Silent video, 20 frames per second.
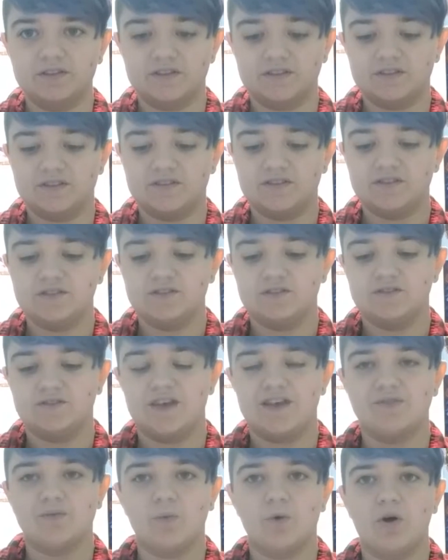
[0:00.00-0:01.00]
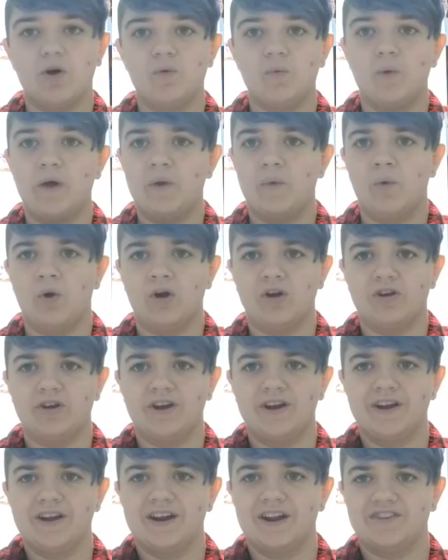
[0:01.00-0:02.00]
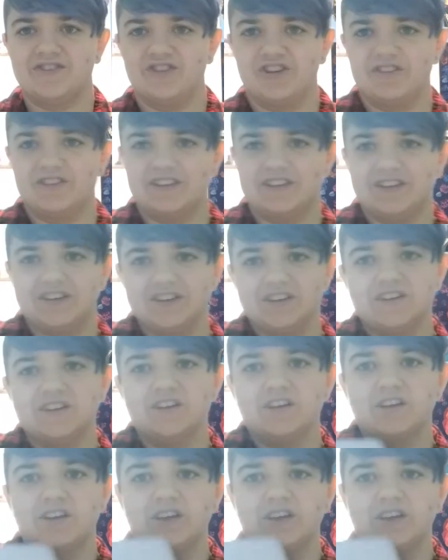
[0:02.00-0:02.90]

This has wet water in it. I should have cleaned it.